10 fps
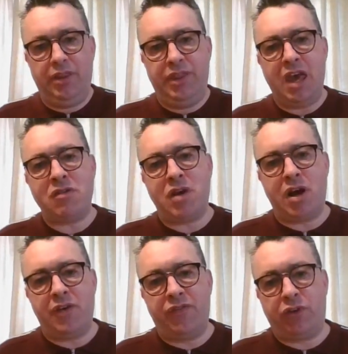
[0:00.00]
There
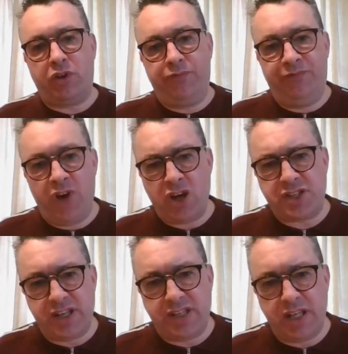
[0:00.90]
are
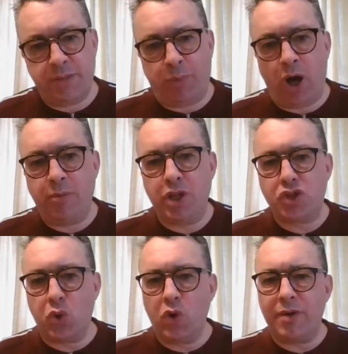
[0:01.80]
verses in the Bible that
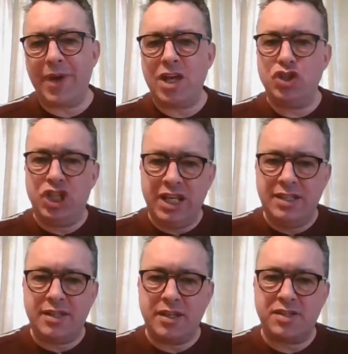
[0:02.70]
talk about
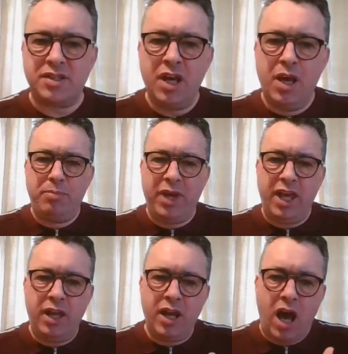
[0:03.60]
Jesus
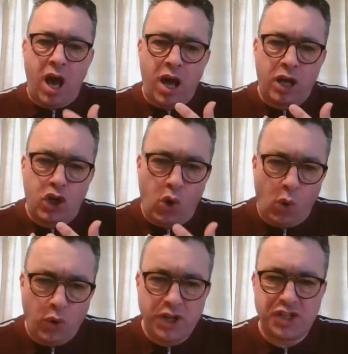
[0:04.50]
being our
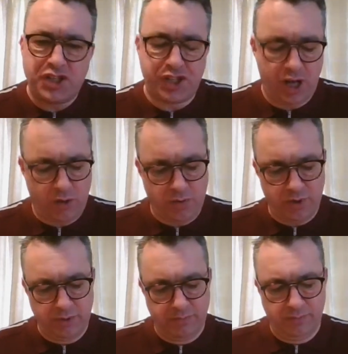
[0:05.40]
cornerstone.
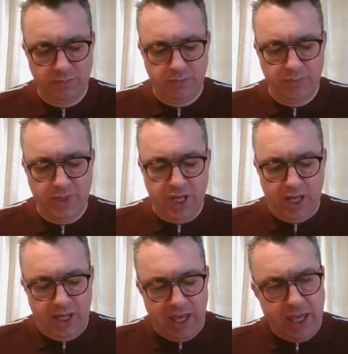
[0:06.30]

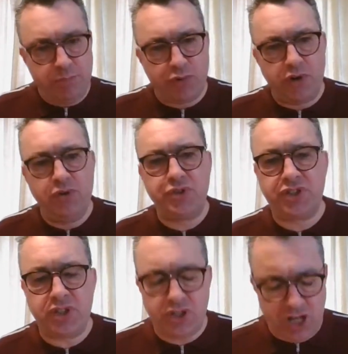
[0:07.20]

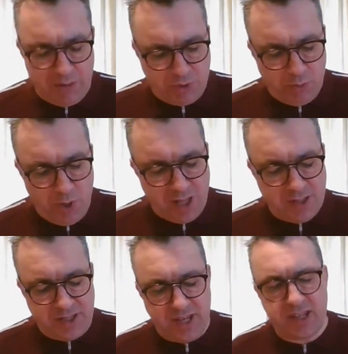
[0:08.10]
Hebrews chapter 1
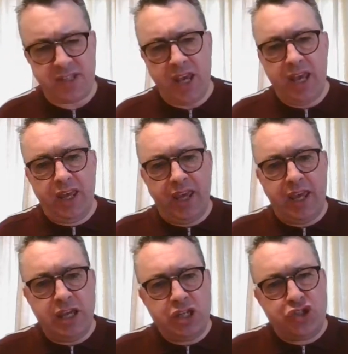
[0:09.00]
says it
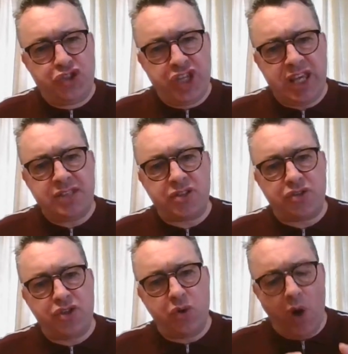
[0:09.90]
is
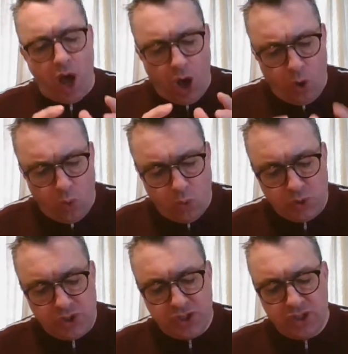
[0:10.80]
Jesus who
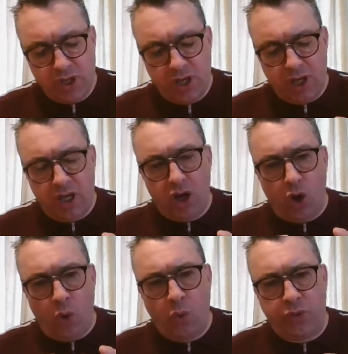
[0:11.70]
holds
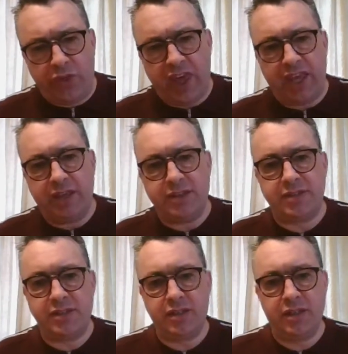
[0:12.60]
all
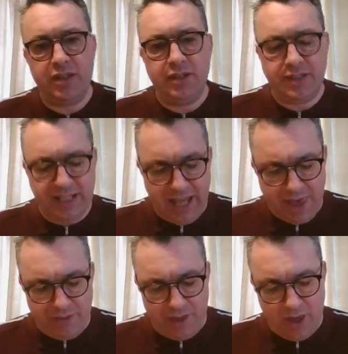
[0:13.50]
things
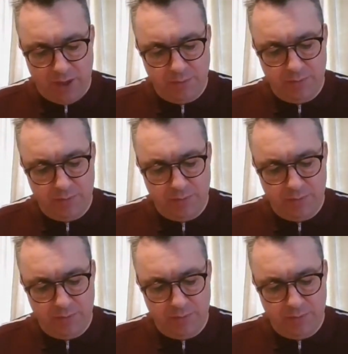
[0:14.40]
together.